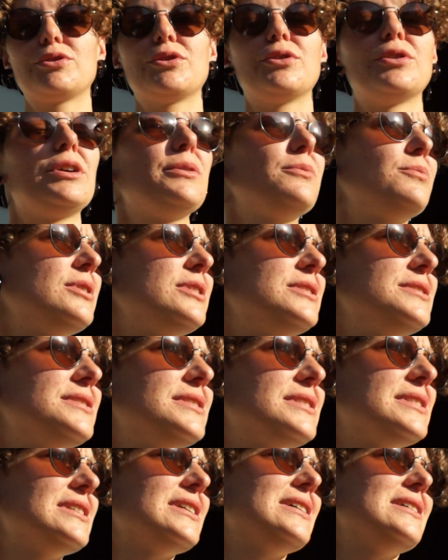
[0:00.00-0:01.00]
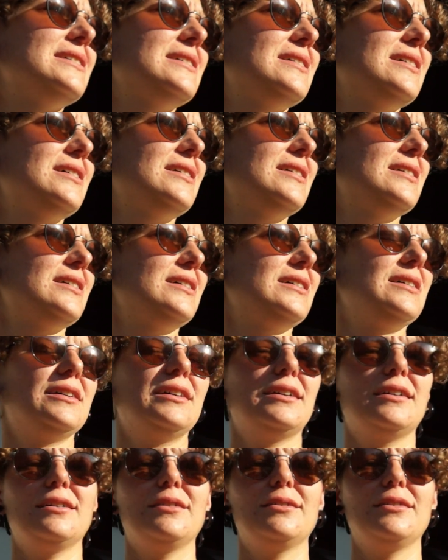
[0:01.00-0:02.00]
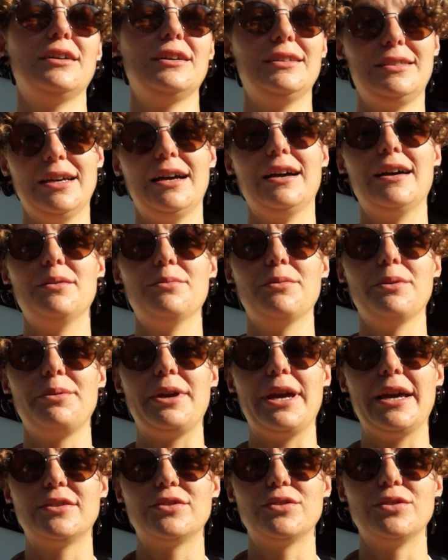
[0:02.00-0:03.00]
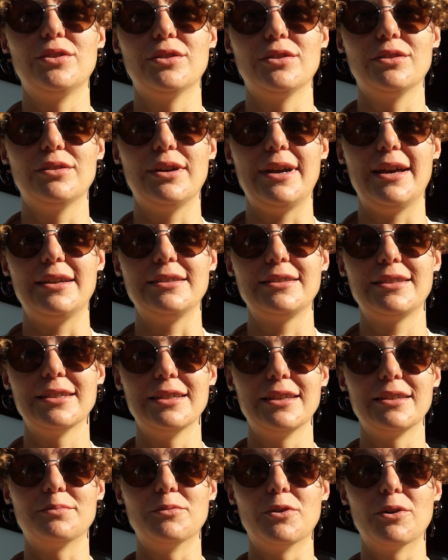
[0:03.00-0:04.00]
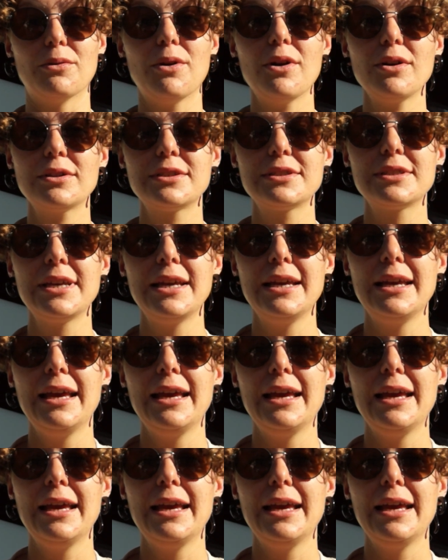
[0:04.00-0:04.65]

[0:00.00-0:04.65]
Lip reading: So there was a time where we had to go and collect more rocks.